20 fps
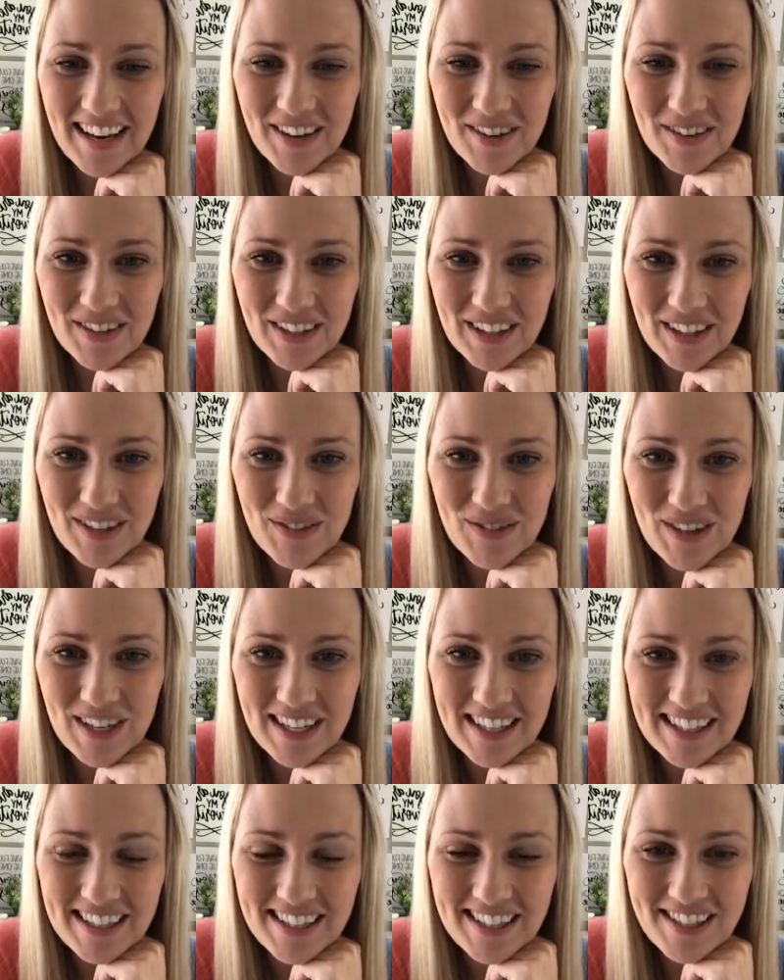I really
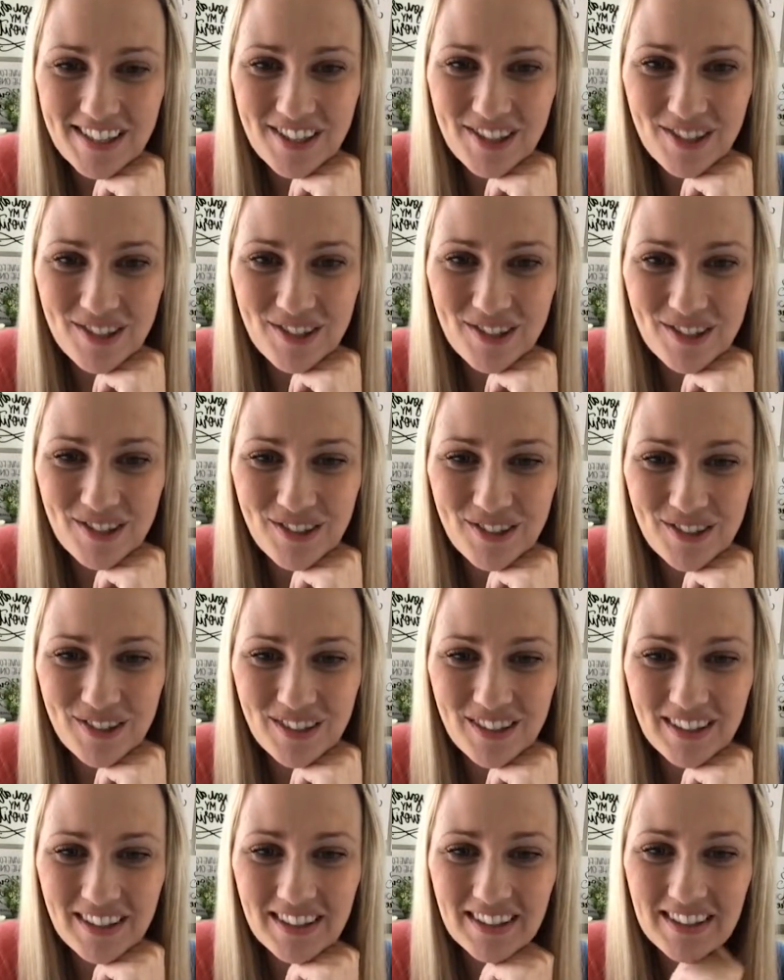want
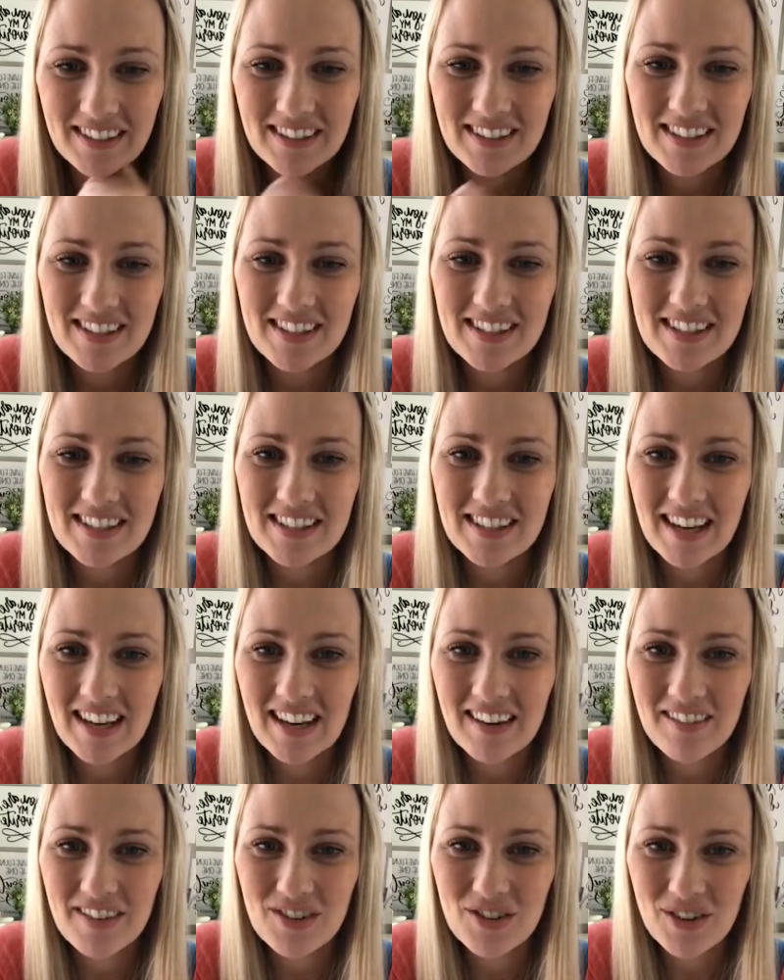to just
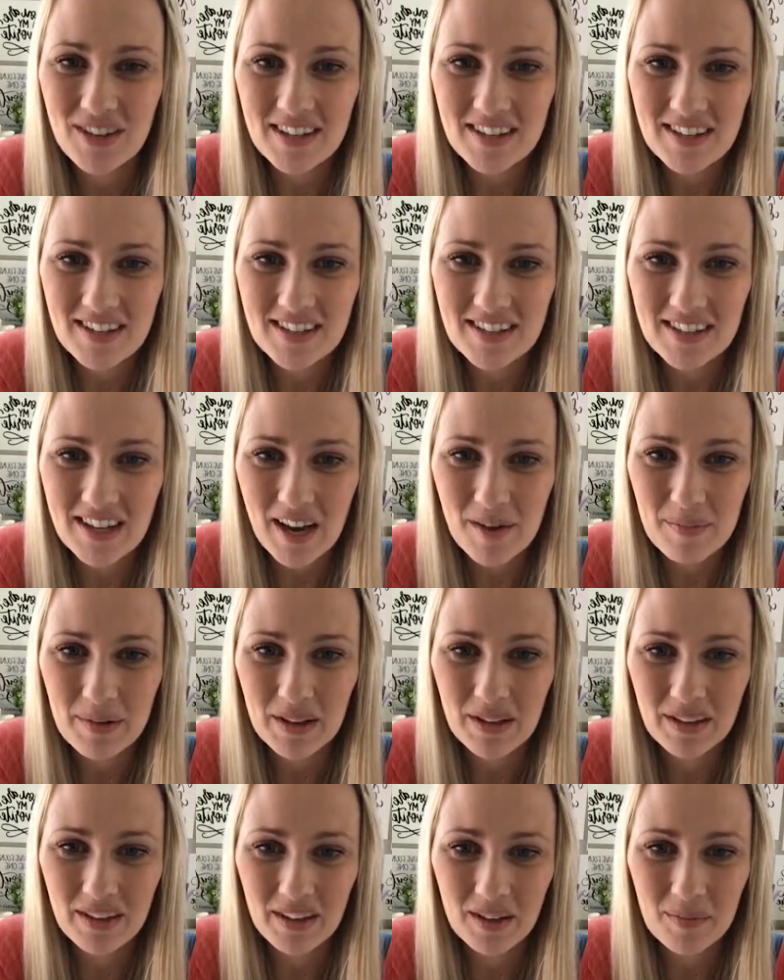kind of address this
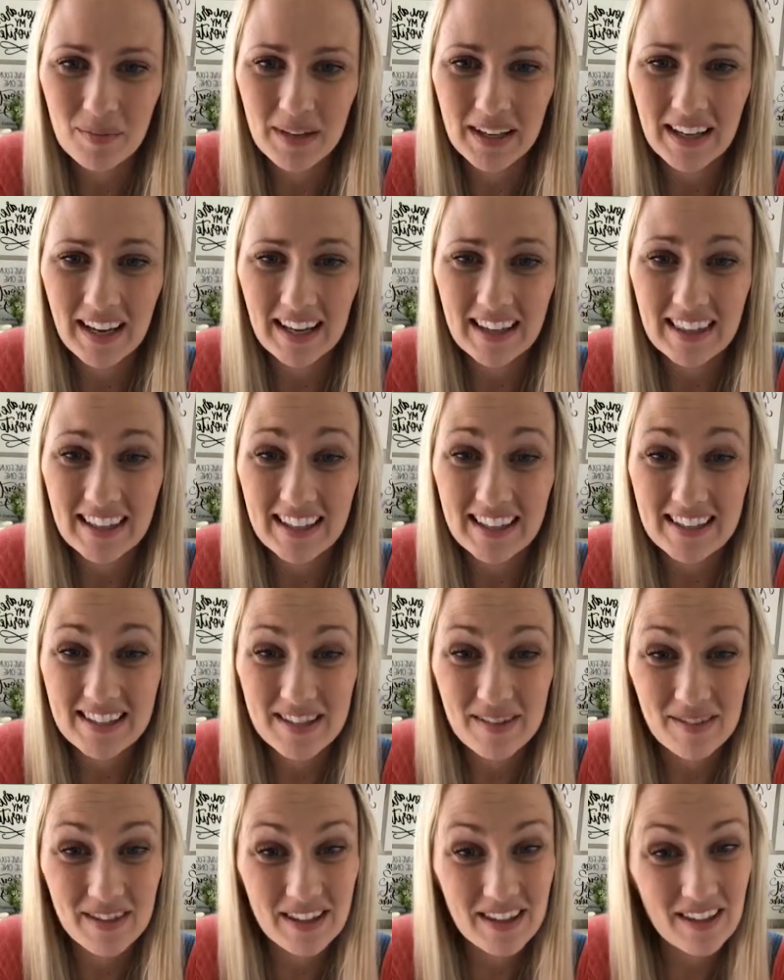topic a little bit. I think
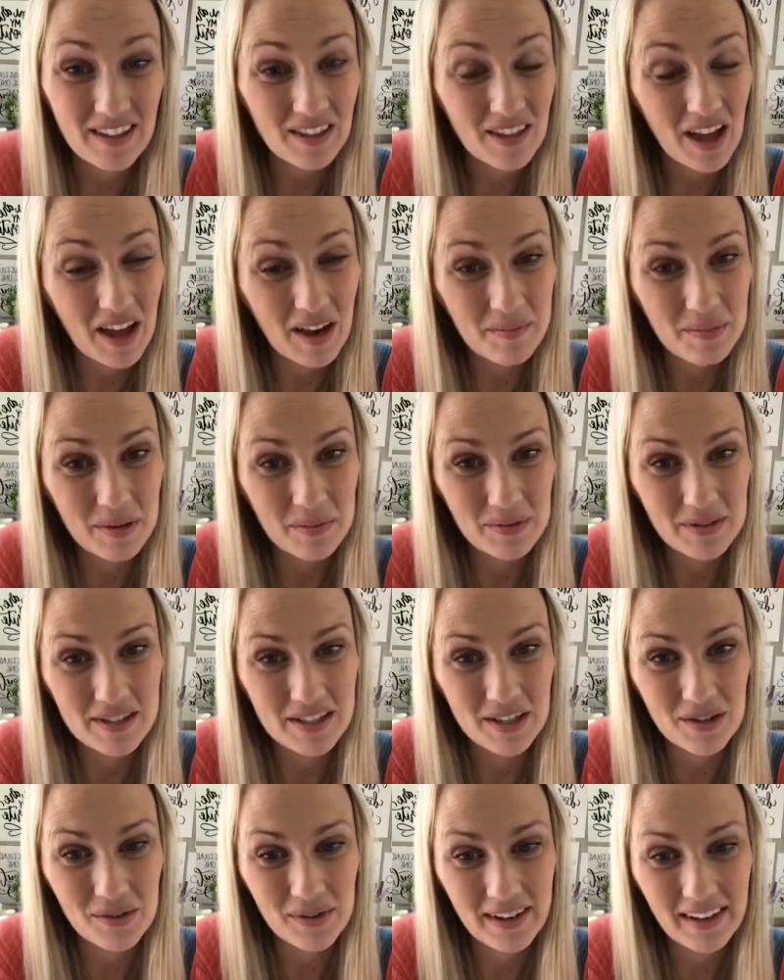it's something that a lot of people
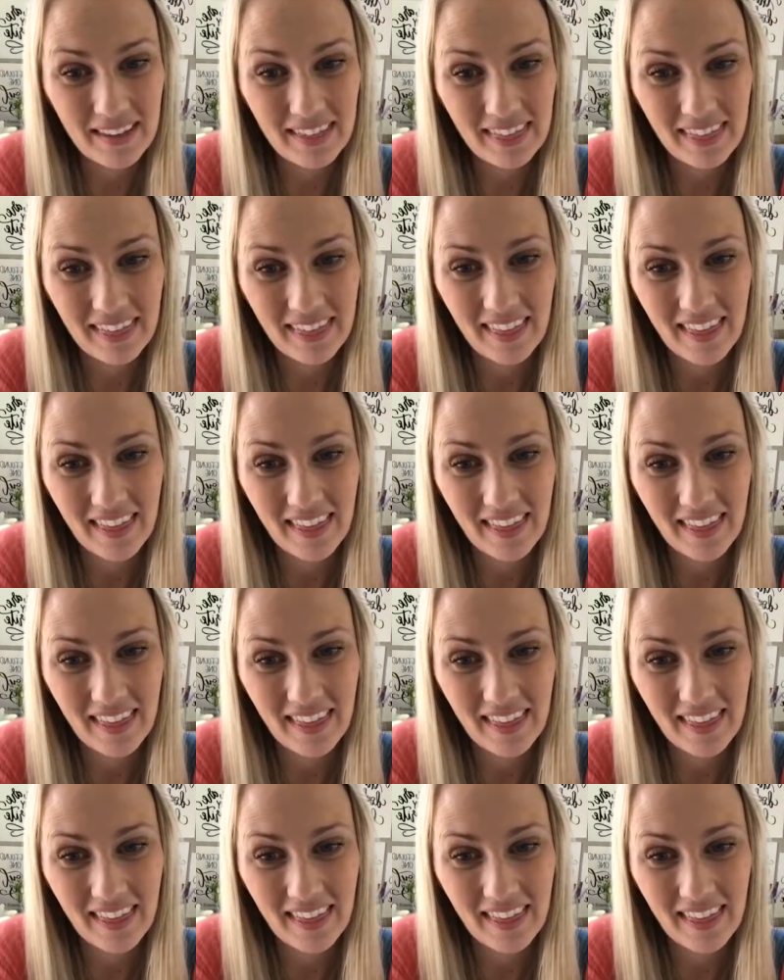deal with.